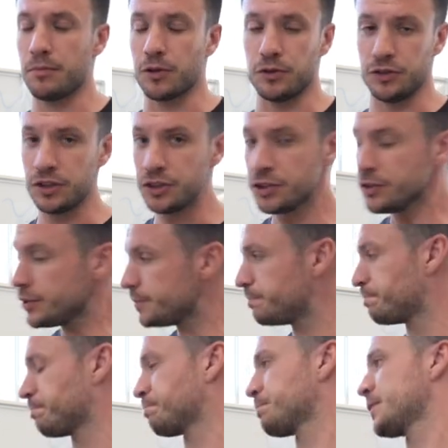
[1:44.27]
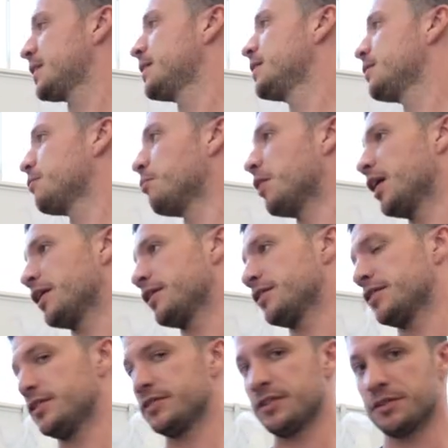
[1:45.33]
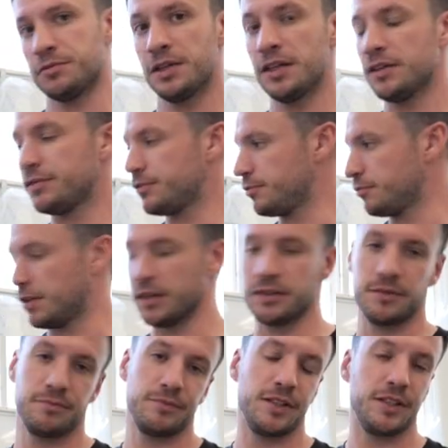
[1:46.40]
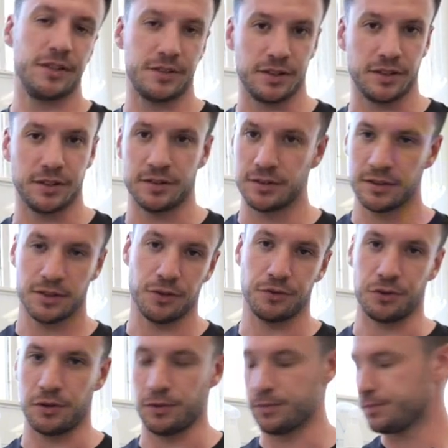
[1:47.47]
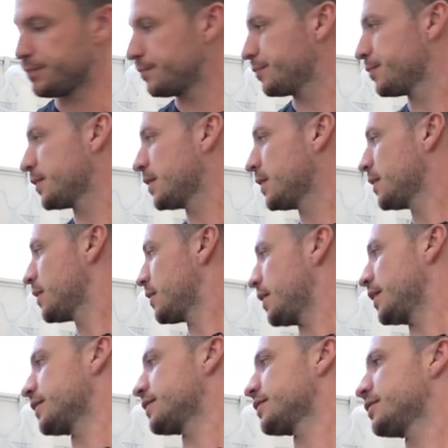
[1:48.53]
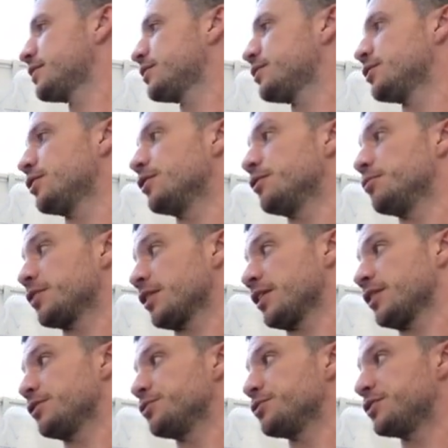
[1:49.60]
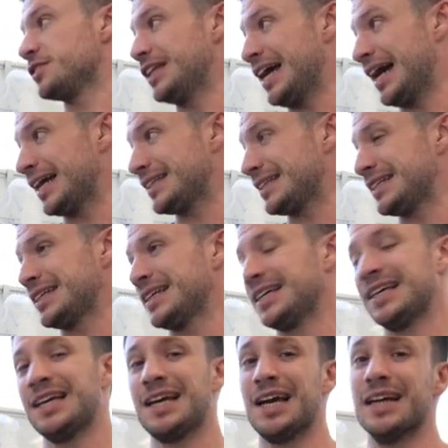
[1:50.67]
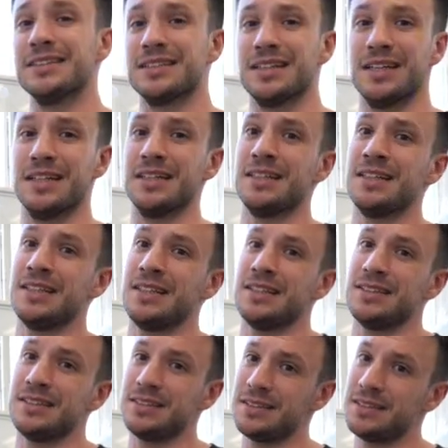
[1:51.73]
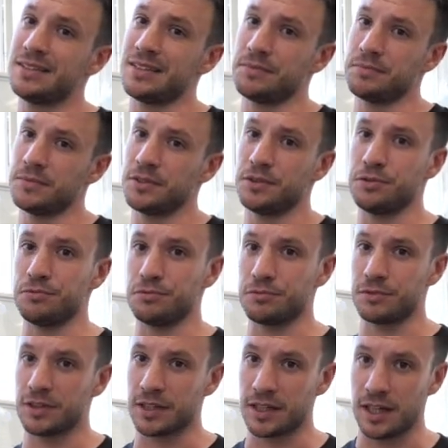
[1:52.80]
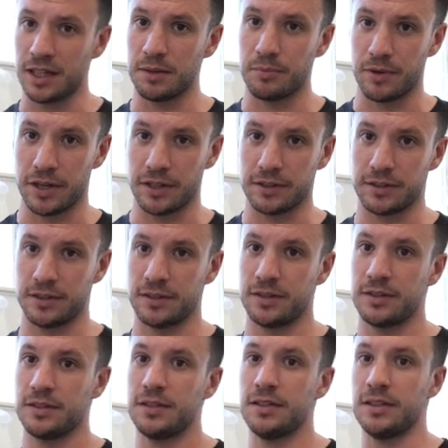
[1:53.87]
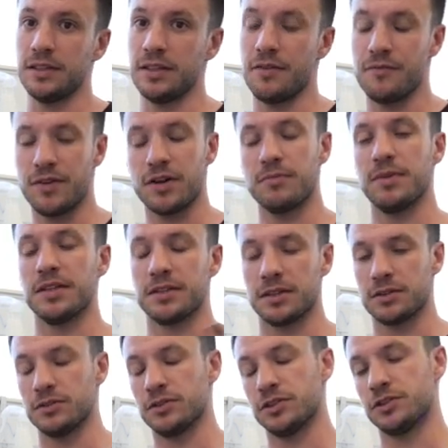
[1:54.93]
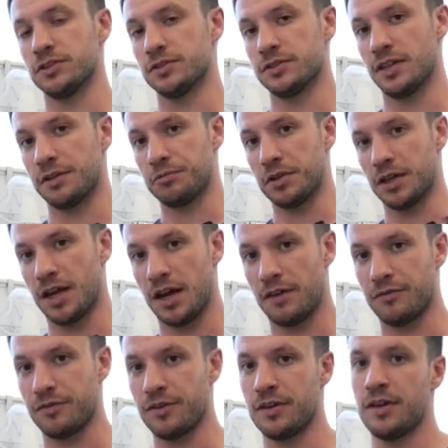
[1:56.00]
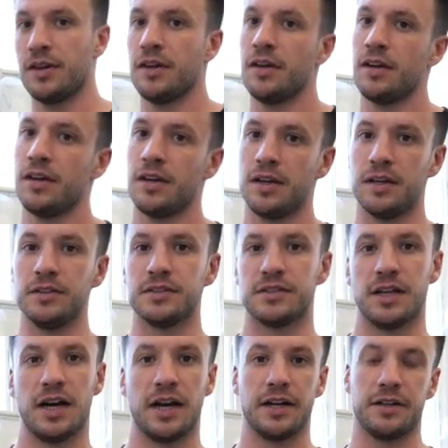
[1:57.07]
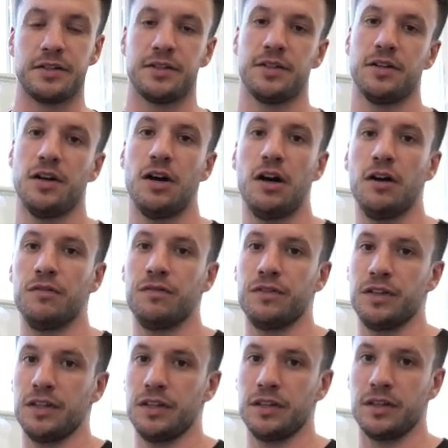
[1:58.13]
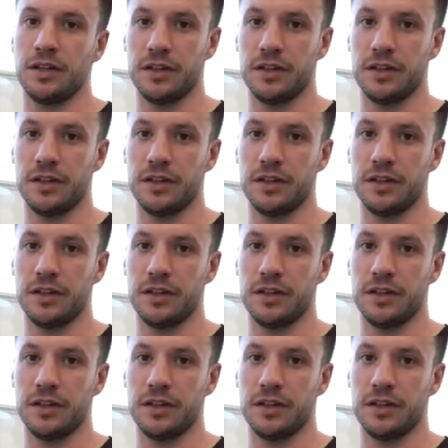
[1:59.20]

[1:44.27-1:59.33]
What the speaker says: conditions. One is the twin leaf, one is the control, right? So we're gonna use that as a system to calibrate the environmental conditions that we have inside of the